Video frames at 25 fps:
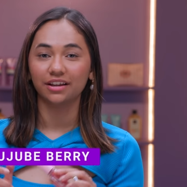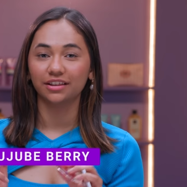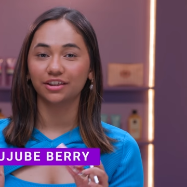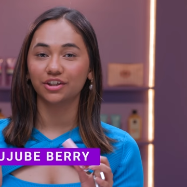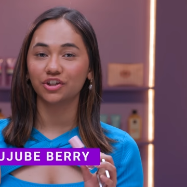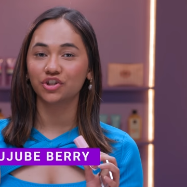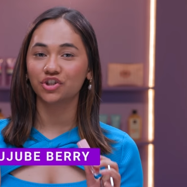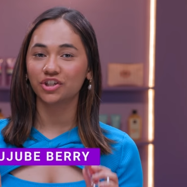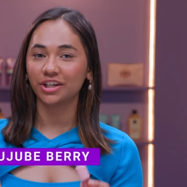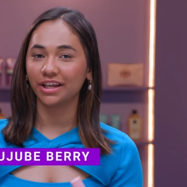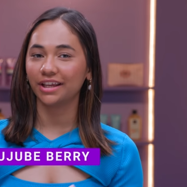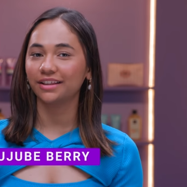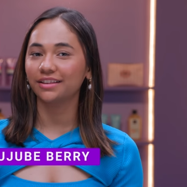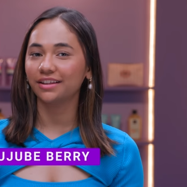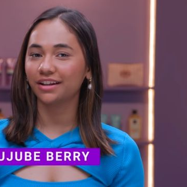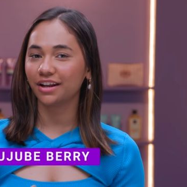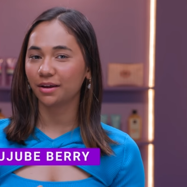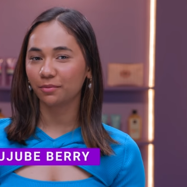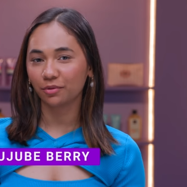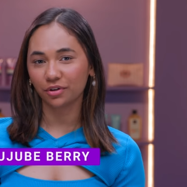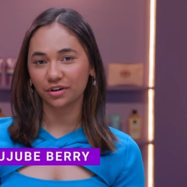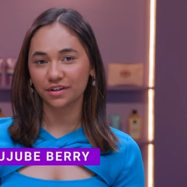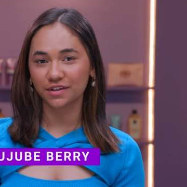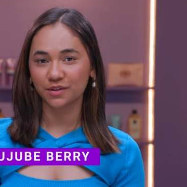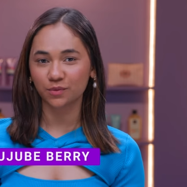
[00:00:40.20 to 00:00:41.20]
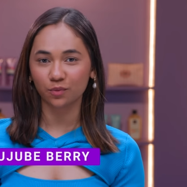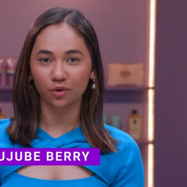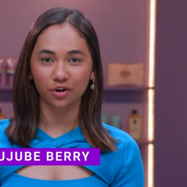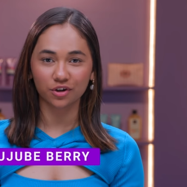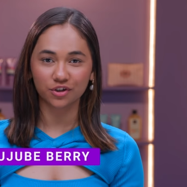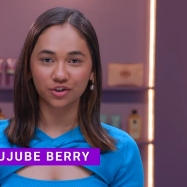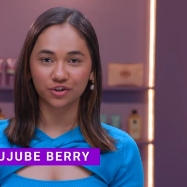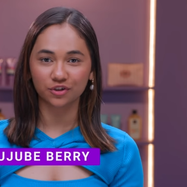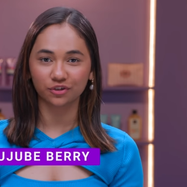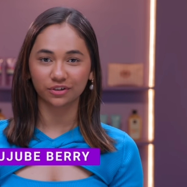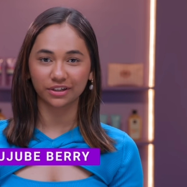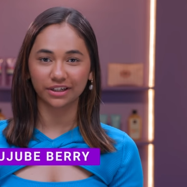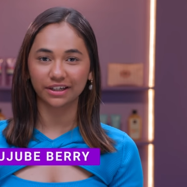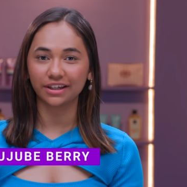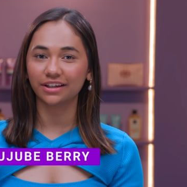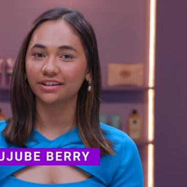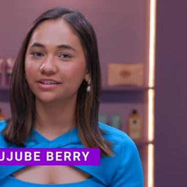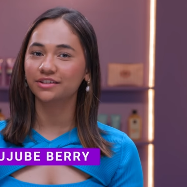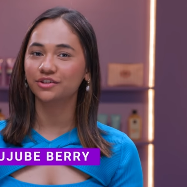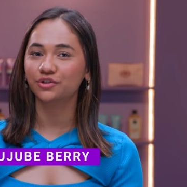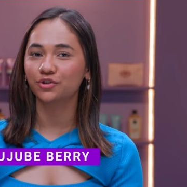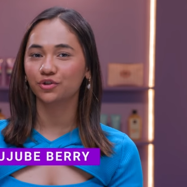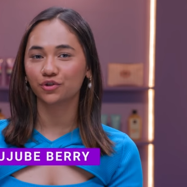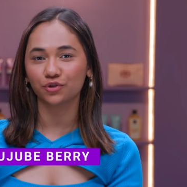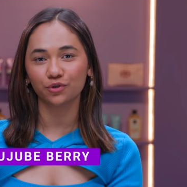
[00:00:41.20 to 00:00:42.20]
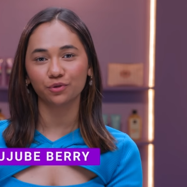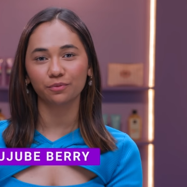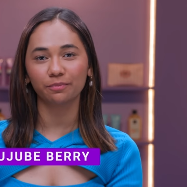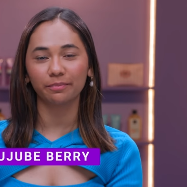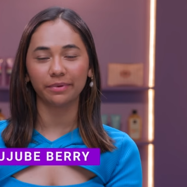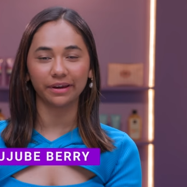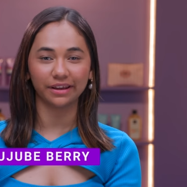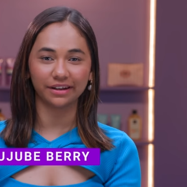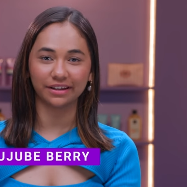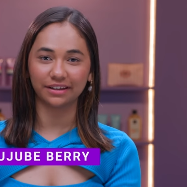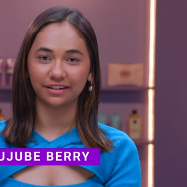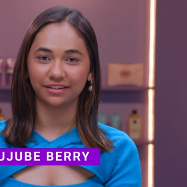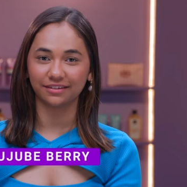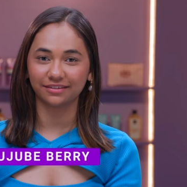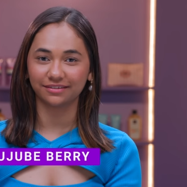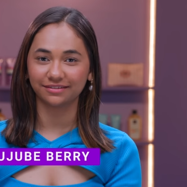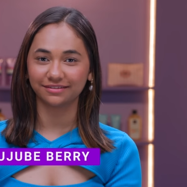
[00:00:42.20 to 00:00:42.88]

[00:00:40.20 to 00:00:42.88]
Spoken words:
The shade that I'm gonna swatch today is jujube berry.